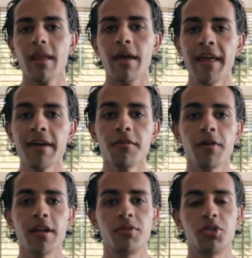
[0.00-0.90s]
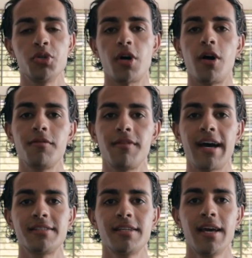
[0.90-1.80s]
They have the freedom to choose all of
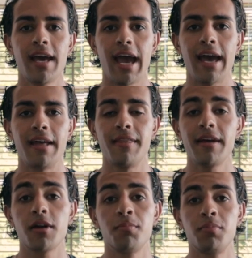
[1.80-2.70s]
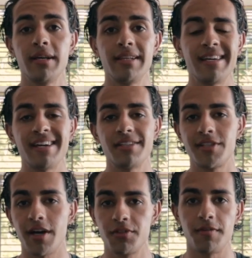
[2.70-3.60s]
that, and they are completely
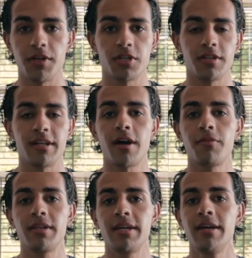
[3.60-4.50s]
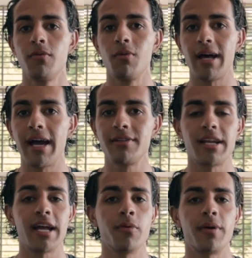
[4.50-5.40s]
self-sufficient. They're not really reliant on
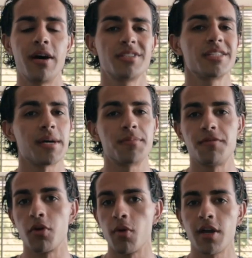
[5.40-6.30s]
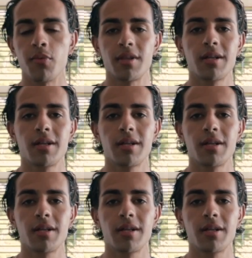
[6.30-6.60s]
anyone else, except if you're working with